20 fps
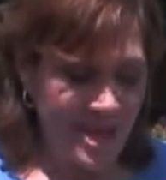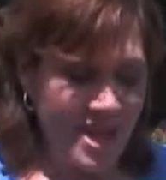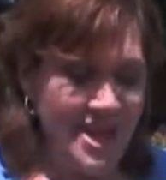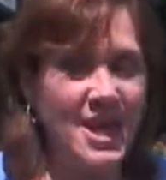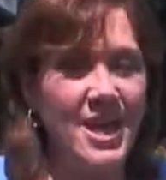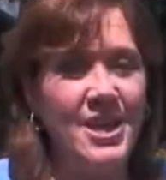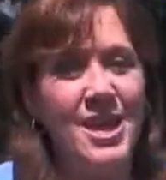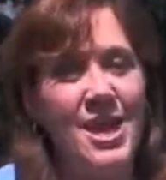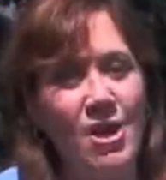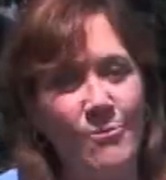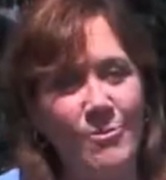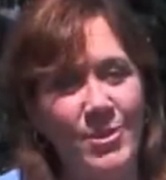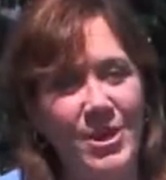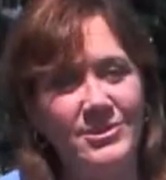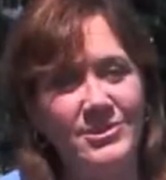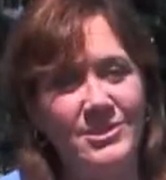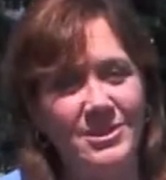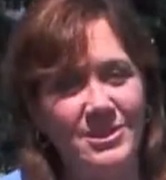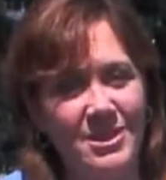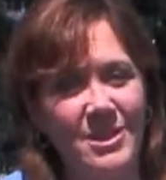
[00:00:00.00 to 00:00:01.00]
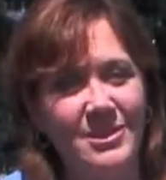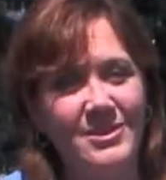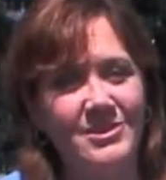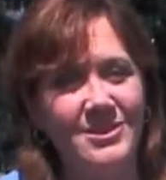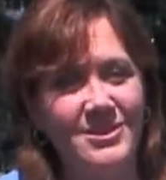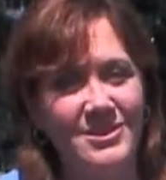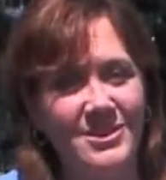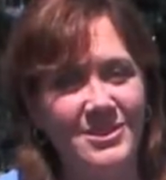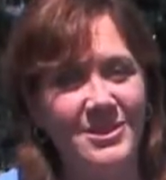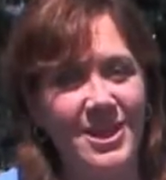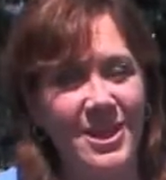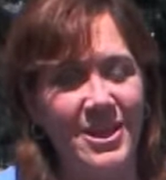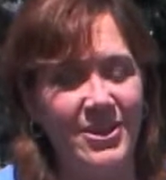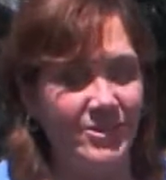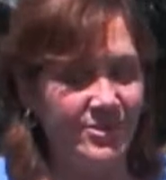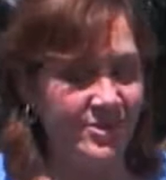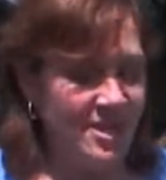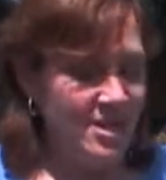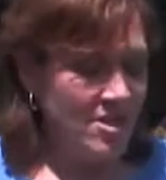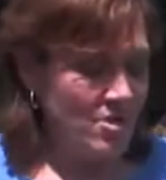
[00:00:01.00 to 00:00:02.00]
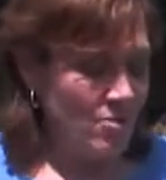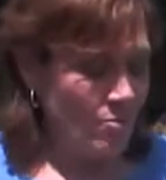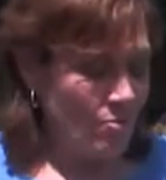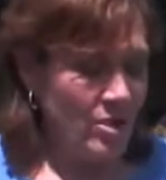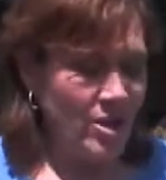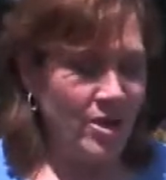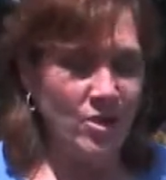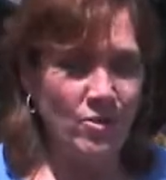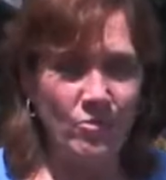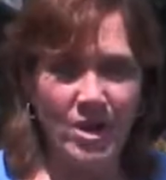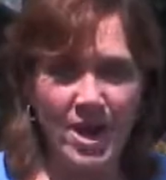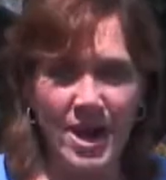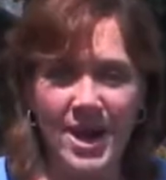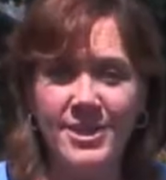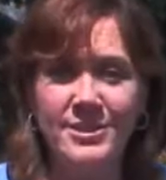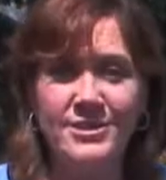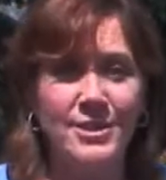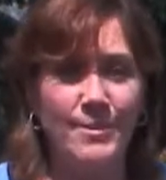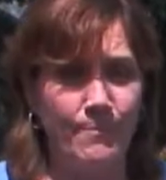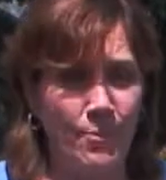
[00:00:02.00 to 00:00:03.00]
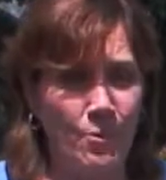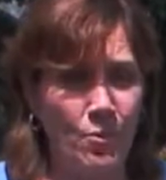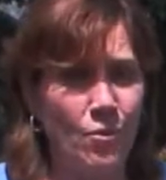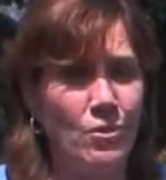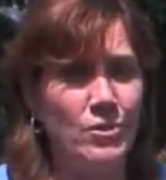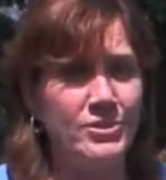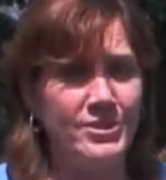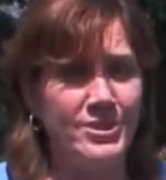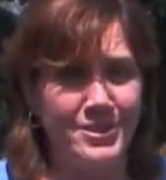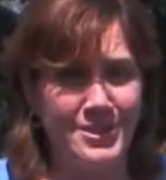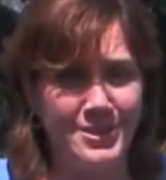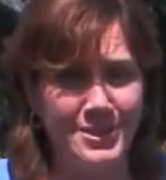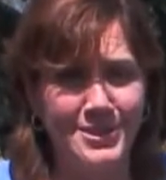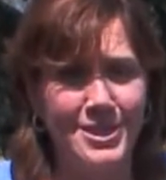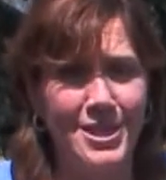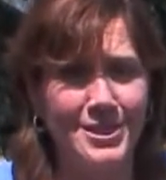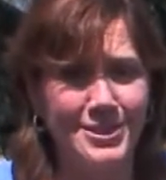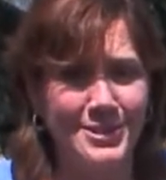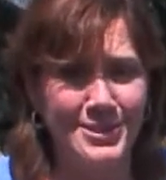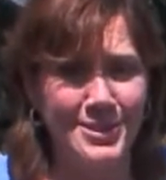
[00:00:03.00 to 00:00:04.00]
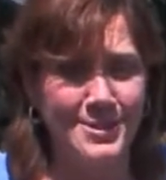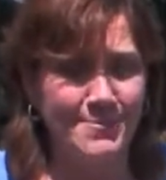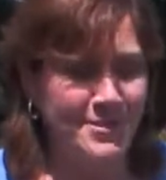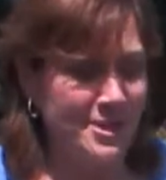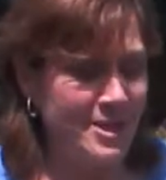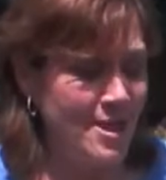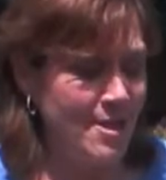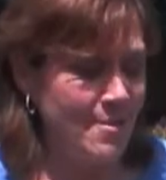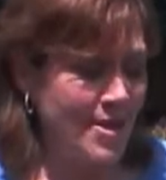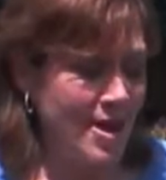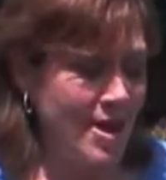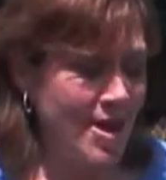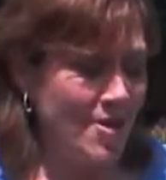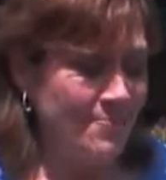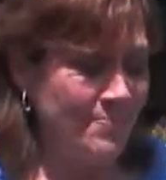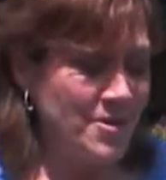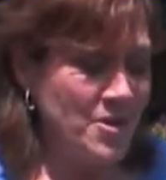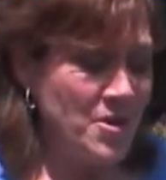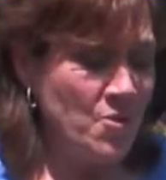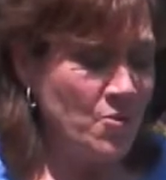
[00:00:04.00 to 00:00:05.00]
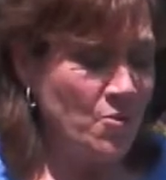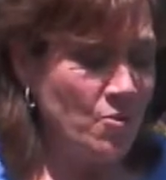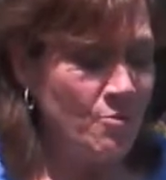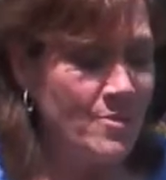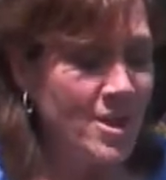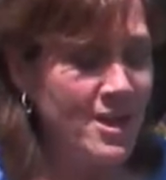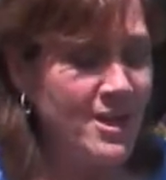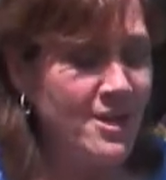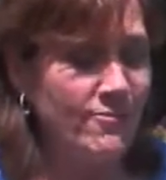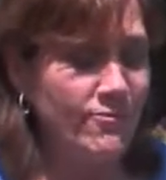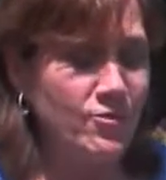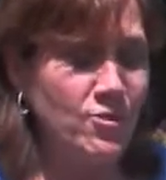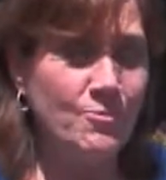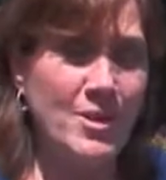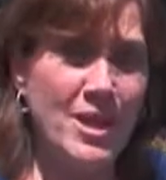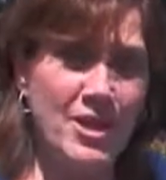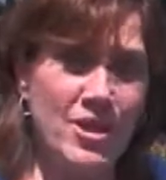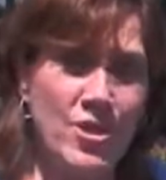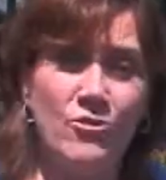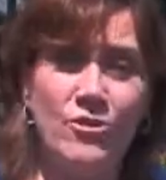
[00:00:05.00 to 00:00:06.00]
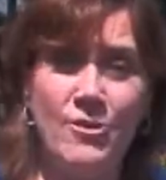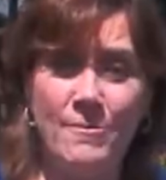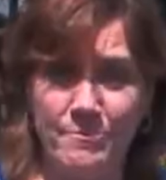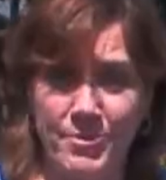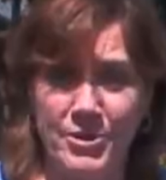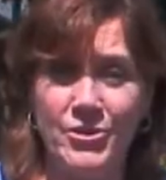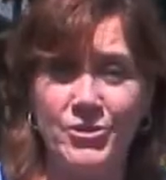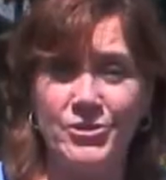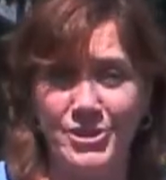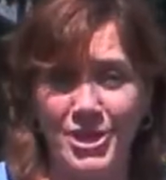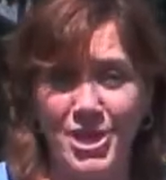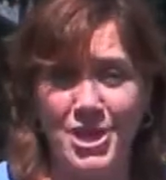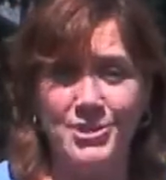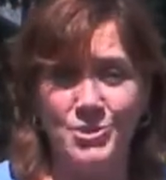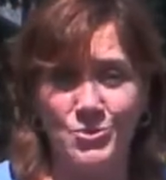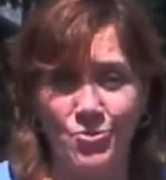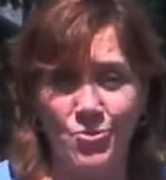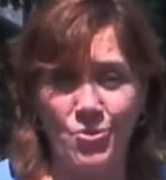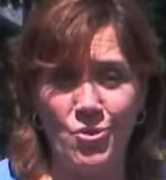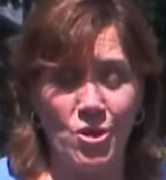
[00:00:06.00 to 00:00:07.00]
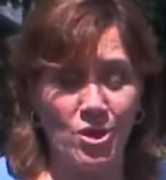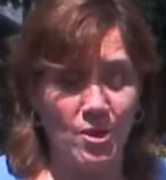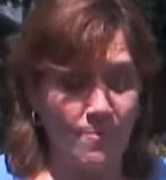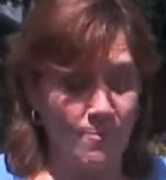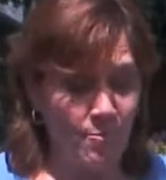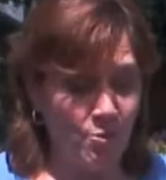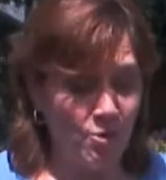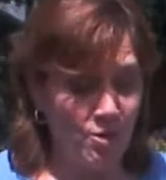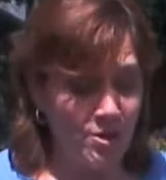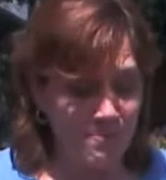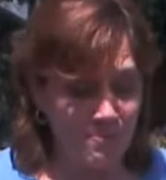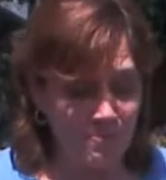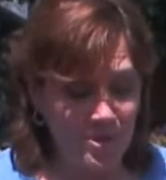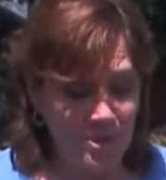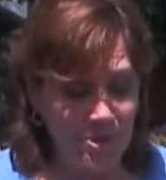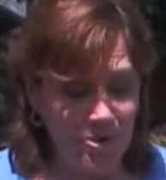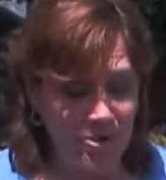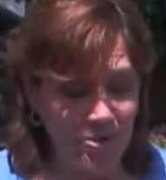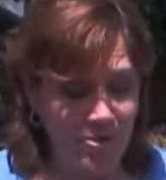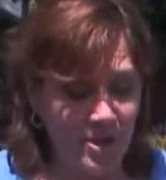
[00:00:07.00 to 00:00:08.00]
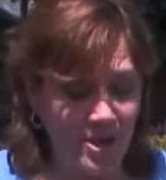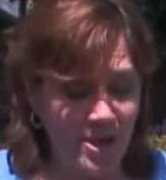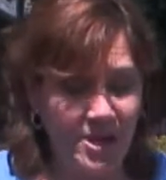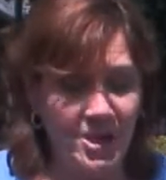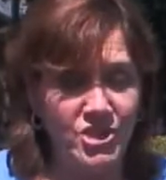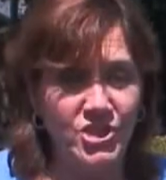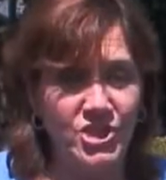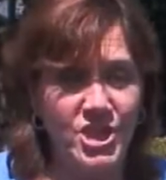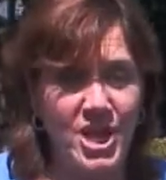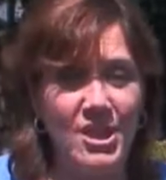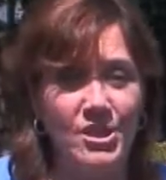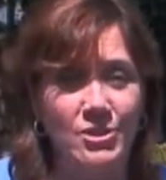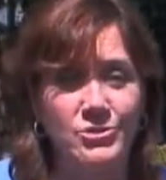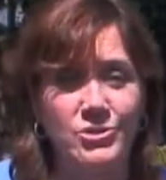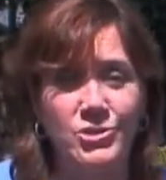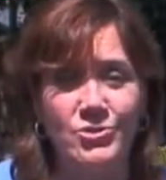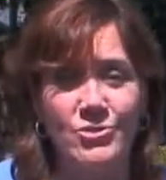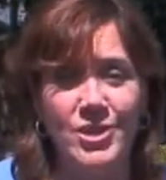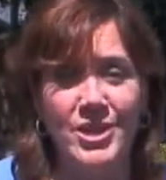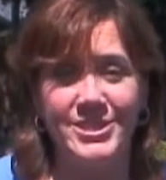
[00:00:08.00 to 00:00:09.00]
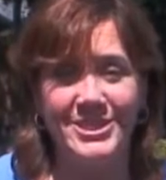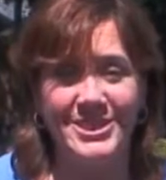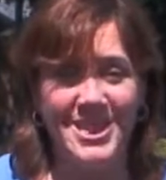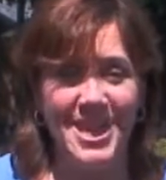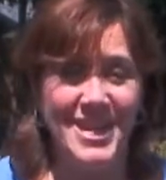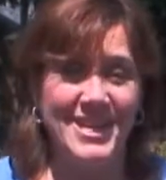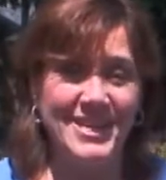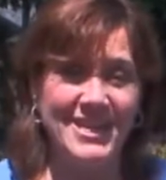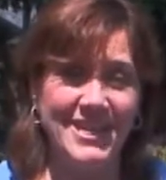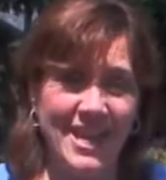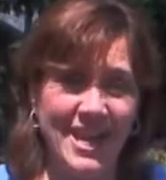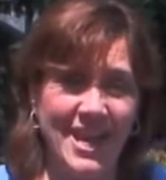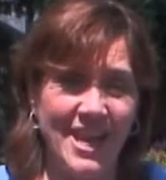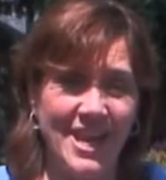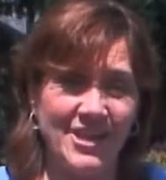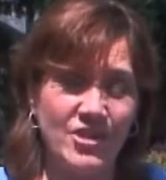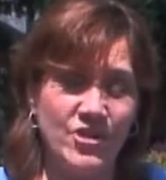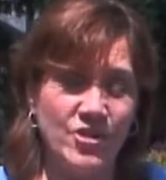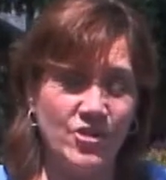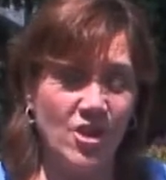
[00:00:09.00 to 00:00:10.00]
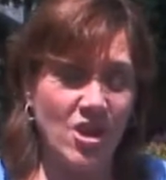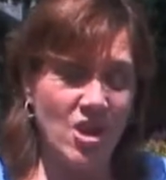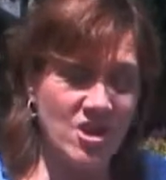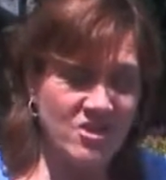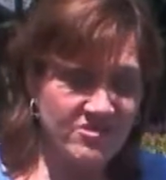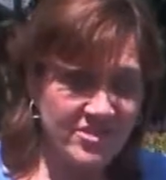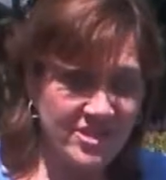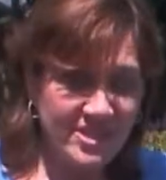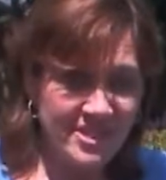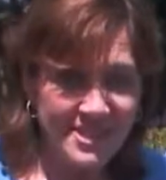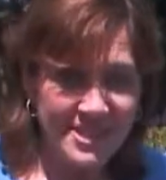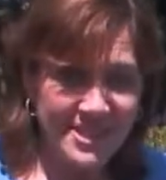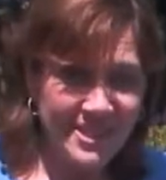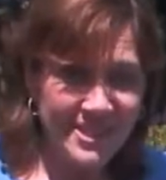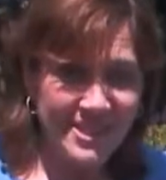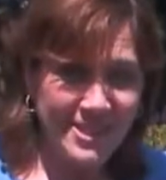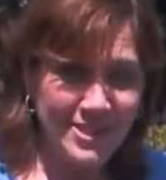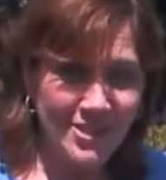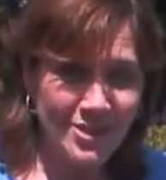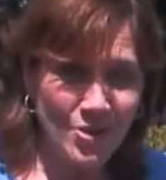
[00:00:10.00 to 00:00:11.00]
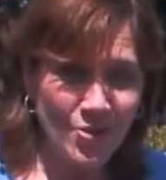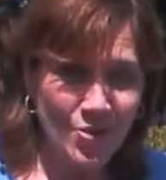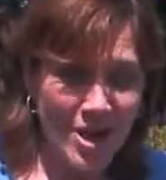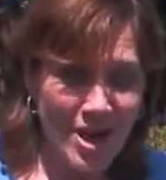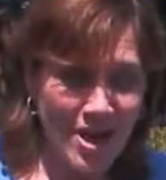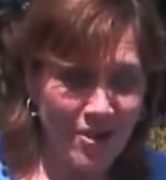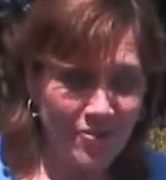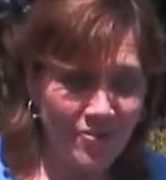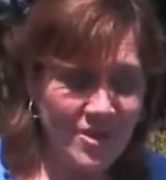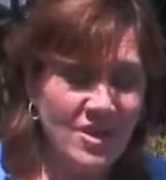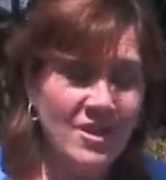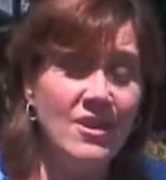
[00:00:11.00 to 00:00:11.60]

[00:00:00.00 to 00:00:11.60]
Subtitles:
And how about slugs and snails? When it rains, it pours and the slugs seem to come out. Well, many of you may know that beer does work. Put beer in a shallow, straight-sided can in your garden. Sink it in the ground.